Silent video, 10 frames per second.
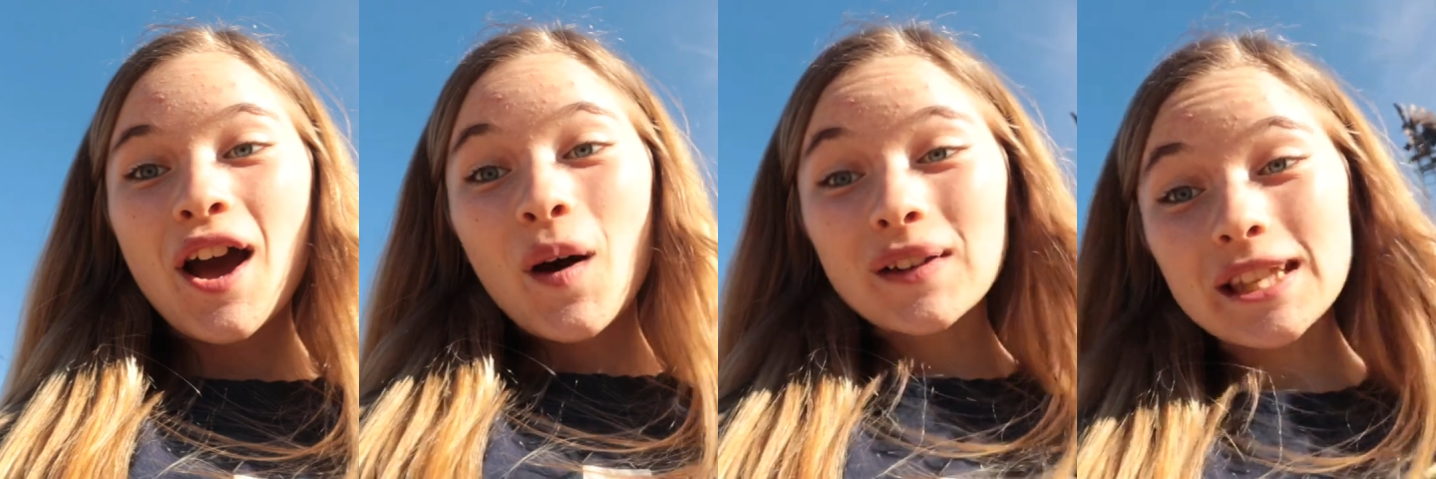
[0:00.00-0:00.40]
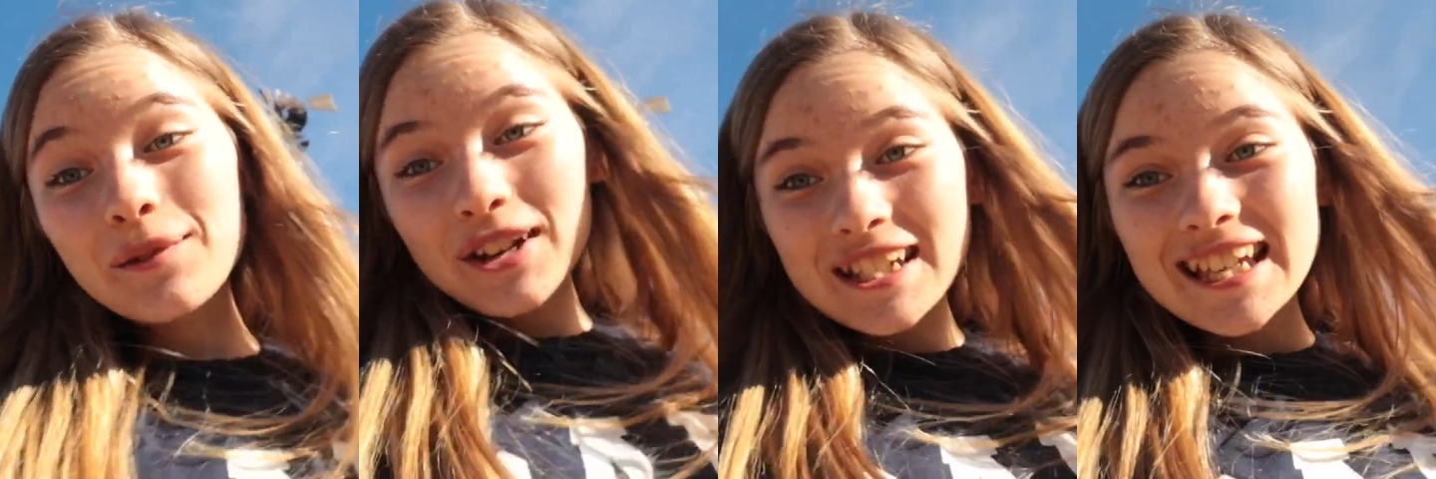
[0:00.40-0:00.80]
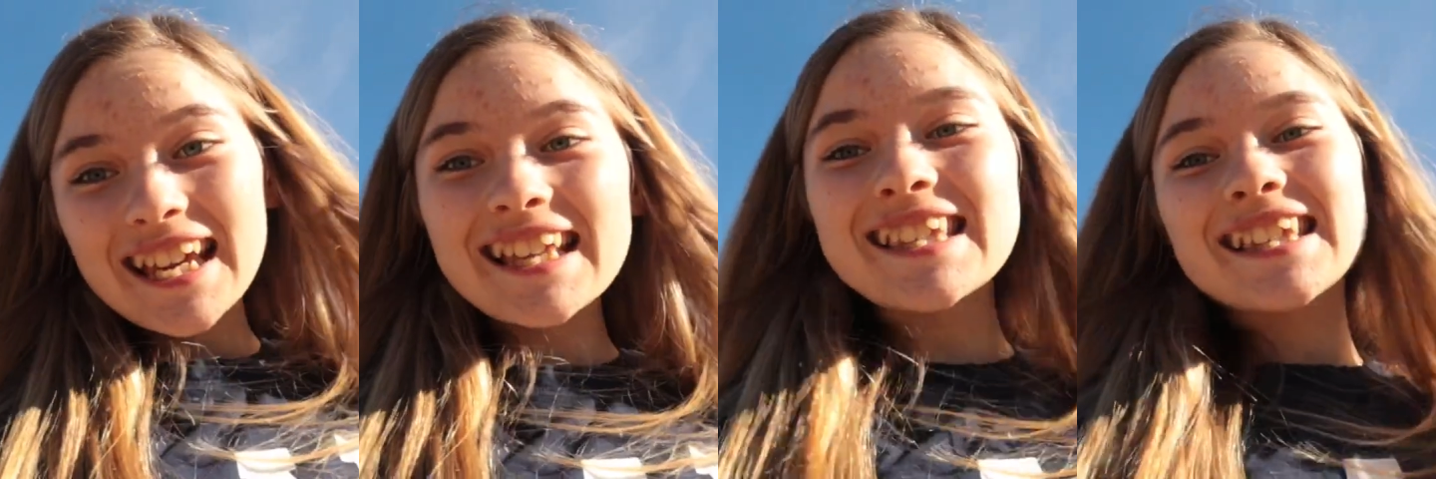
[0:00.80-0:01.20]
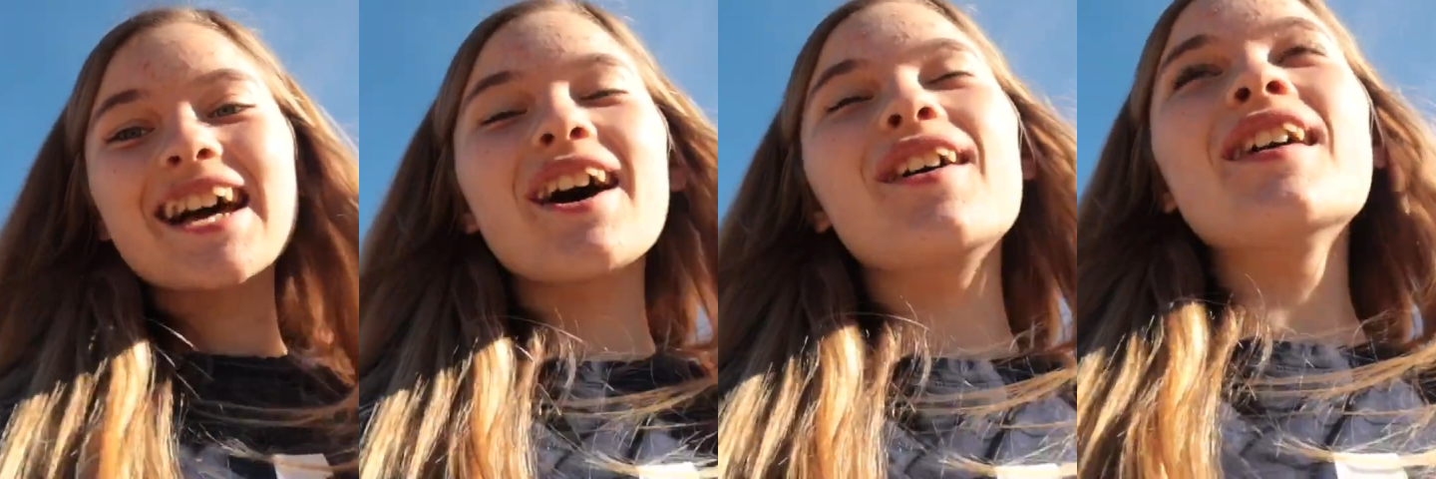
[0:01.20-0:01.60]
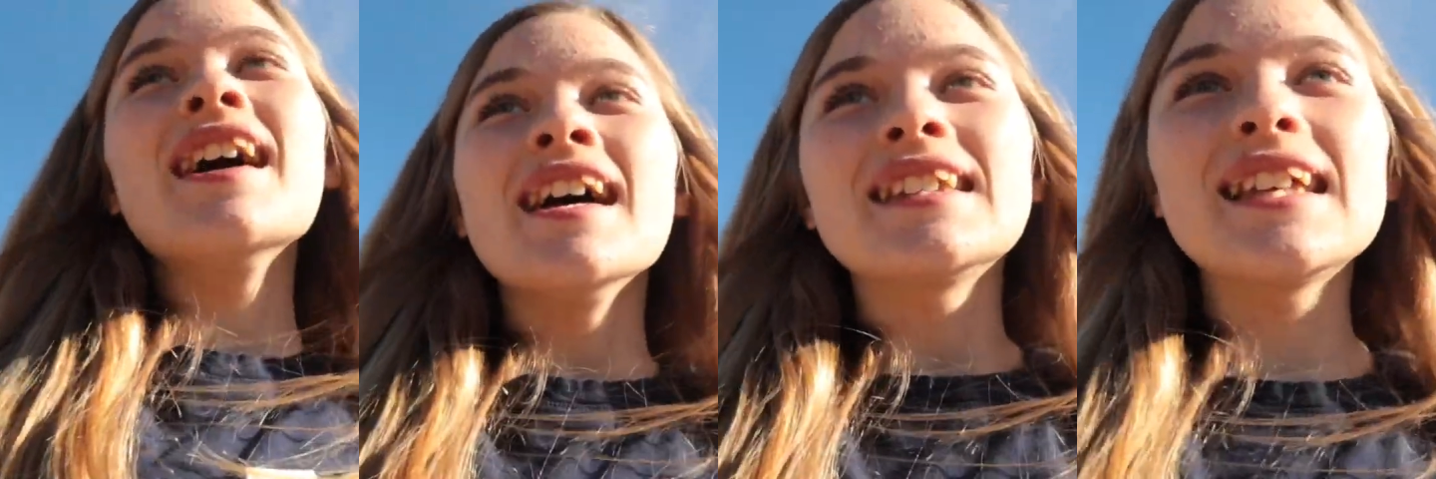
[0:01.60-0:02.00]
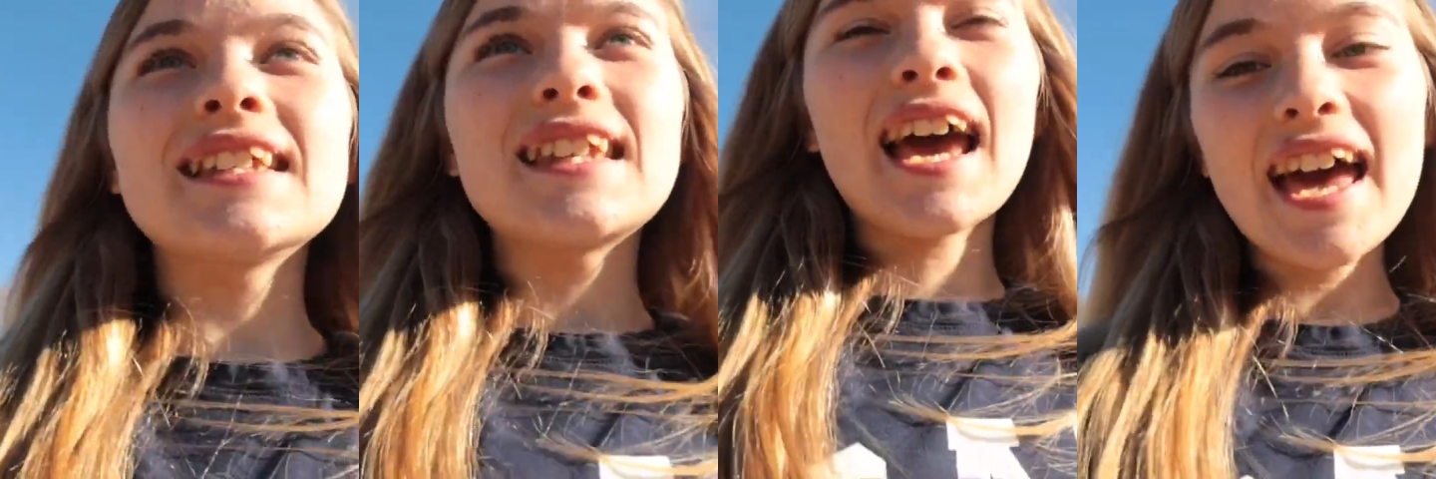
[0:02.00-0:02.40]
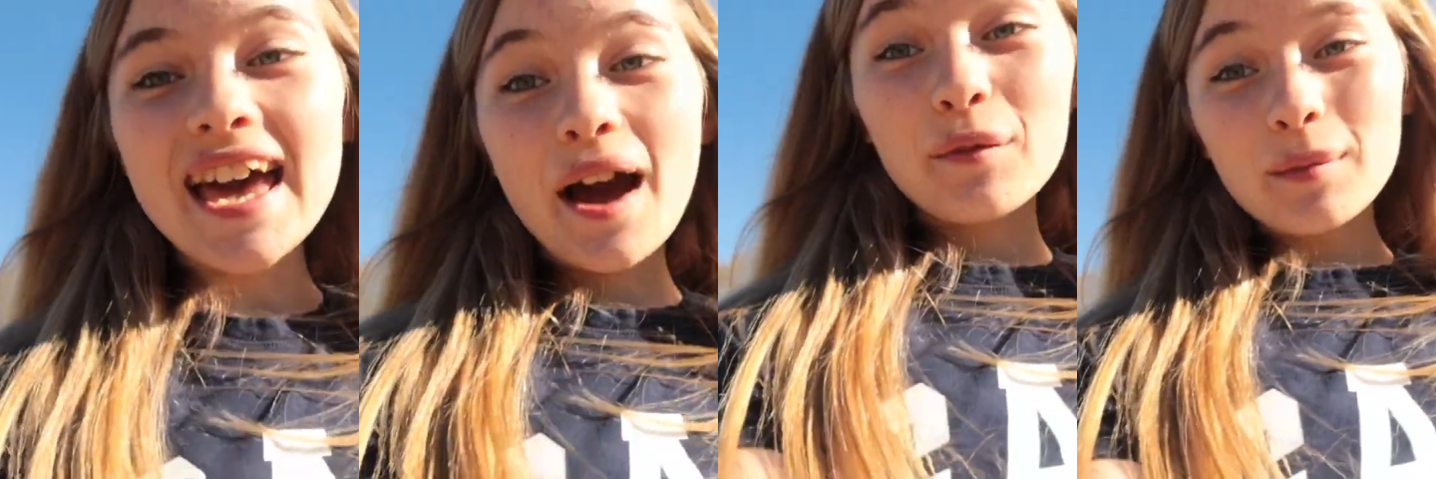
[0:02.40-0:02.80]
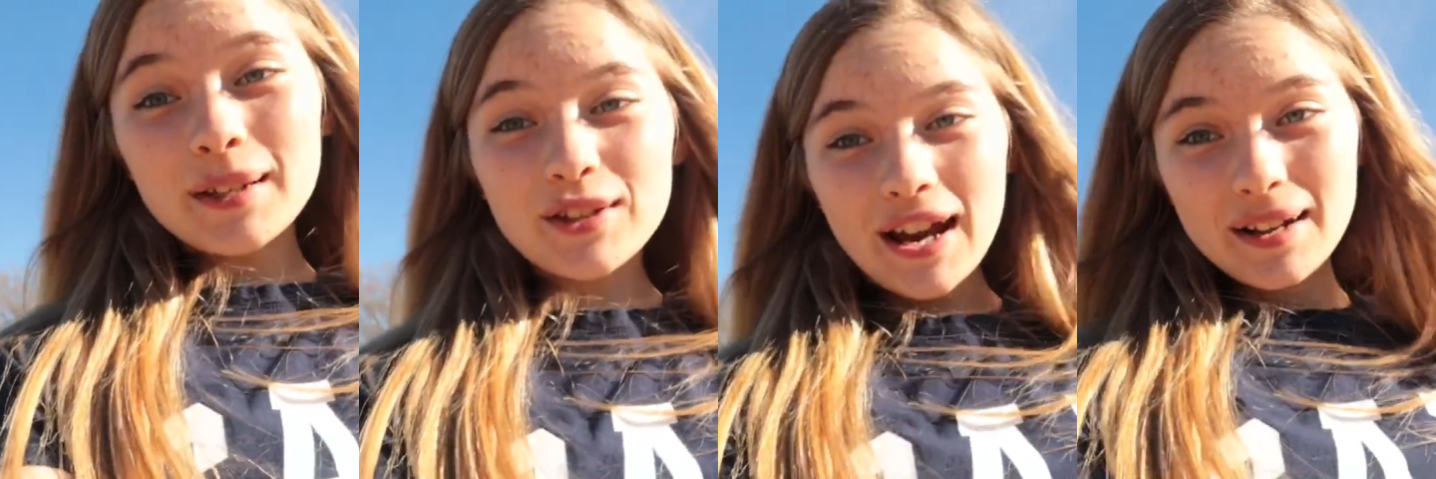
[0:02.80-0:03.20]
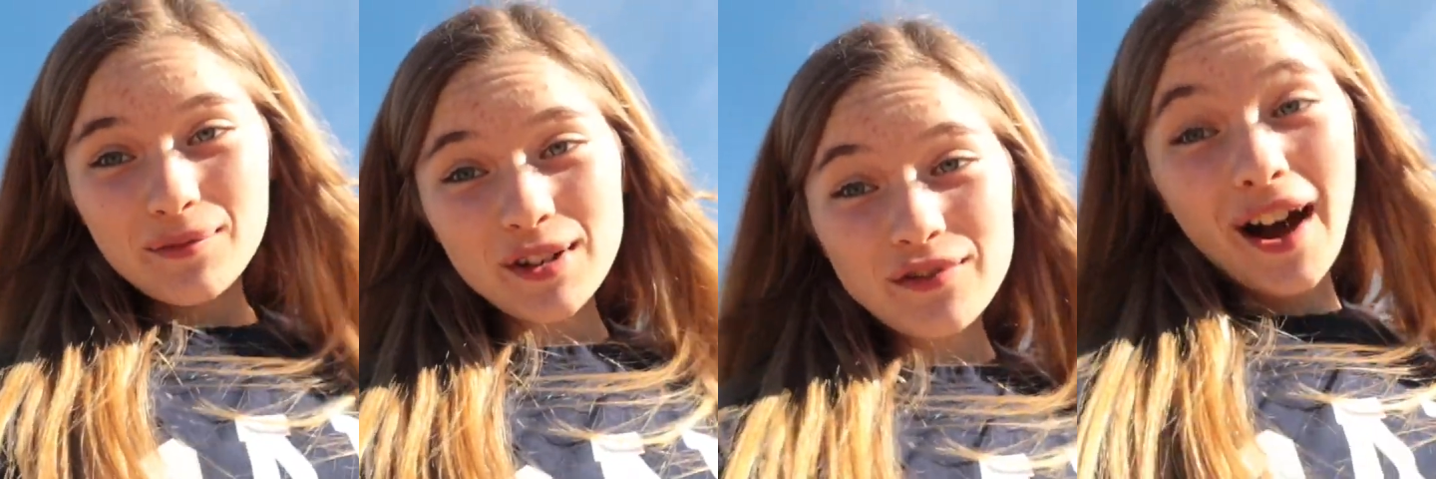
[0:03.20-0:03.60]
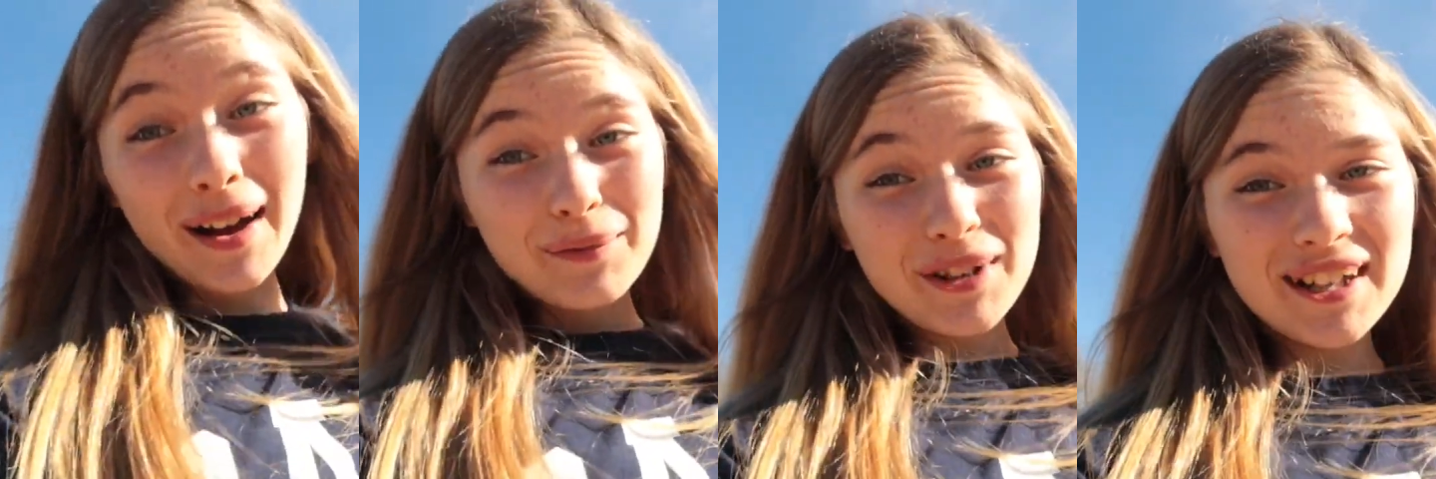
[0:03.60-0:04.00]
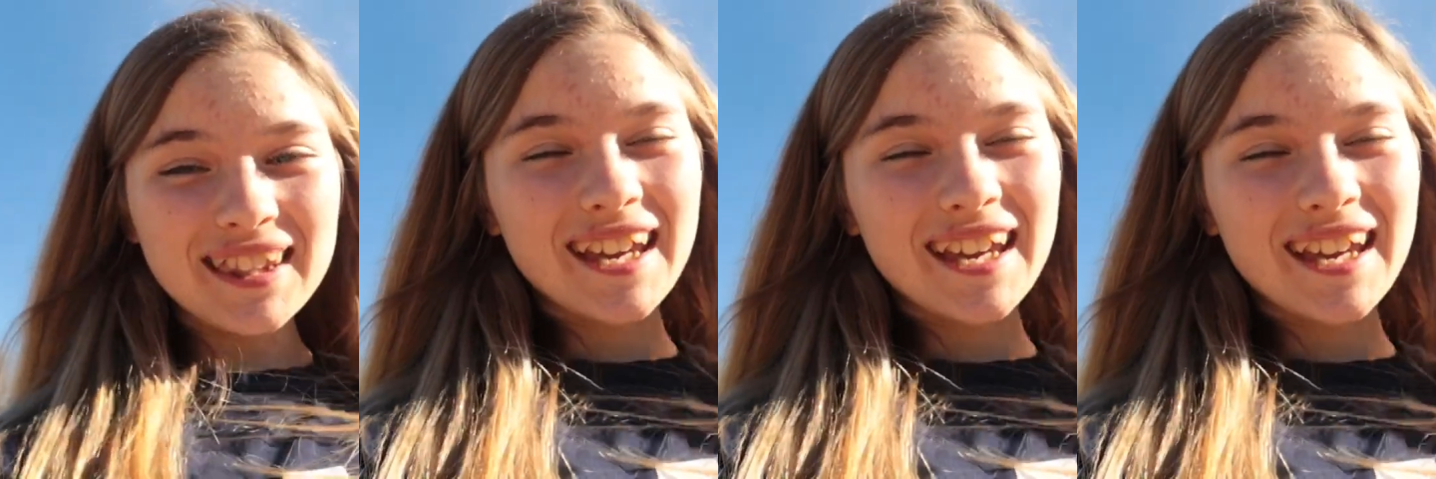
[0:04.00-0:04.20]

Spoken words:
What's up, Cringe Kids? So today I'm gonna be trying to move Akbar and